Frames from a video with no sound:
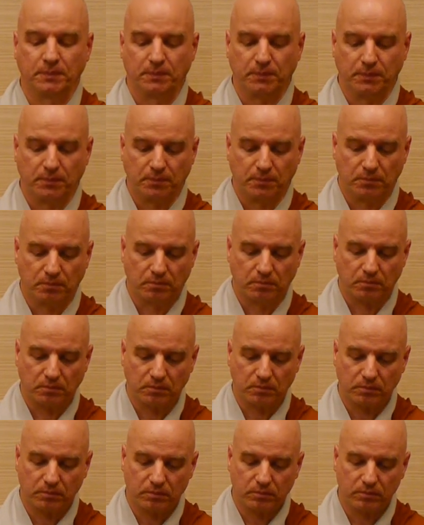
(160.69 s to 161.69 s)

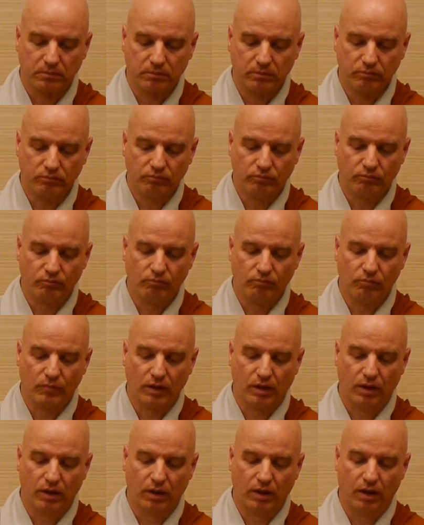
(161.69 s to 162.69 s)

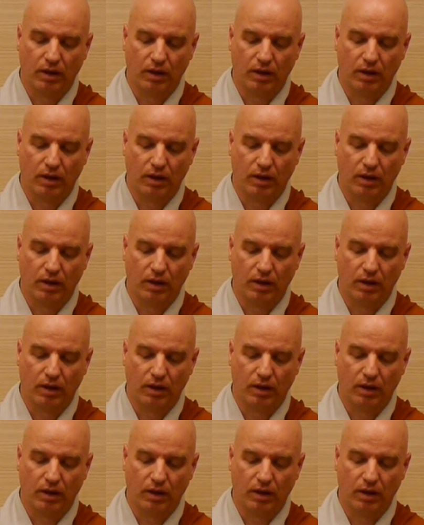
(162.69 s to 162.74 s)
(no one is talking)